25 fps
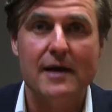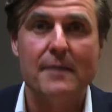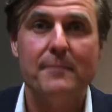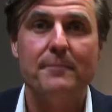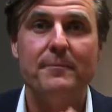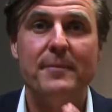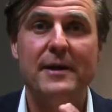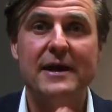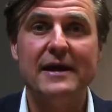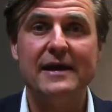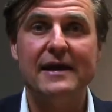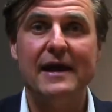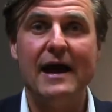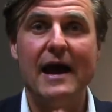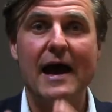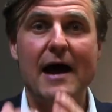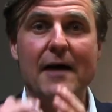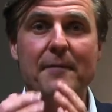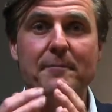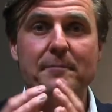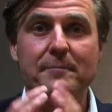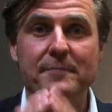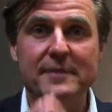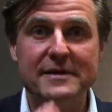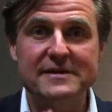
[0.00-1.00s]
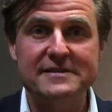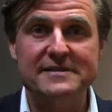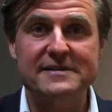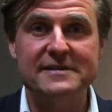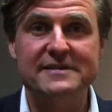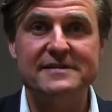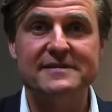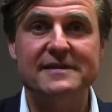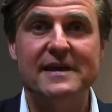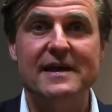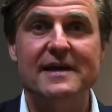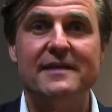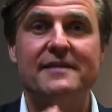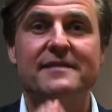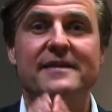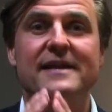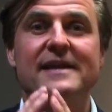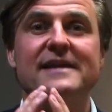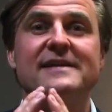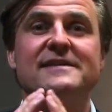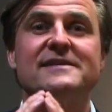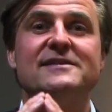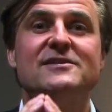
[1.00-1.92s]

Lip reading: Pick a business that is